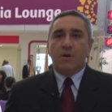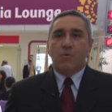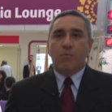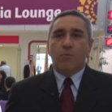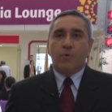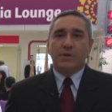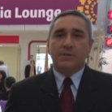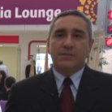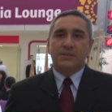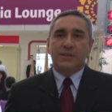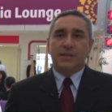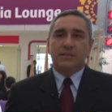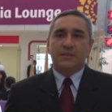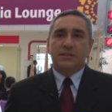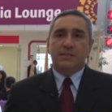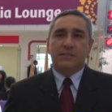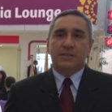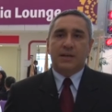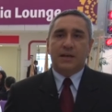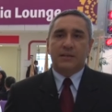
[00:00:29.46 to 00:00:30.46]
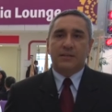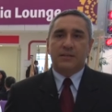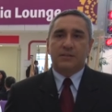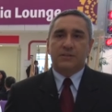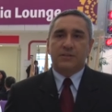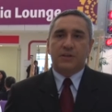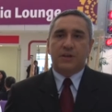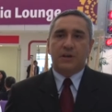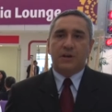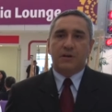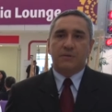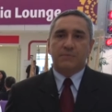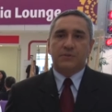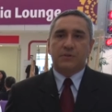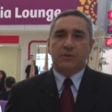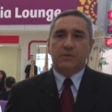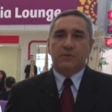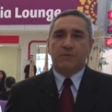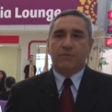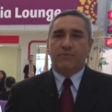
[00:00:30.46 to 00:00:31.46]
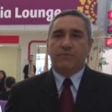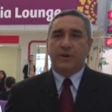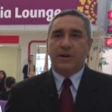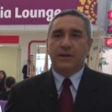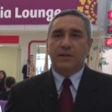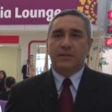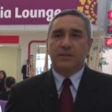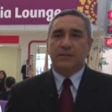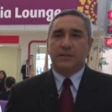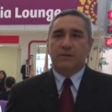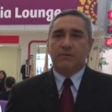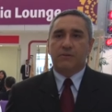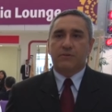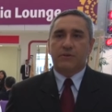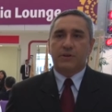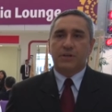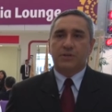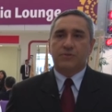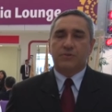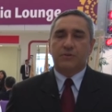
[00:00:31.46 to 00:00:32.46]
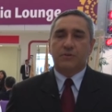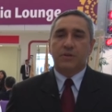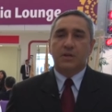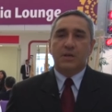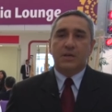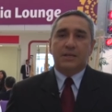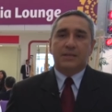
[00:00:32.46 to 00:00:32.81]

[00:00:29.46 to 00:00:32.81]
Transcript: Once they decide the terms of the final declaration,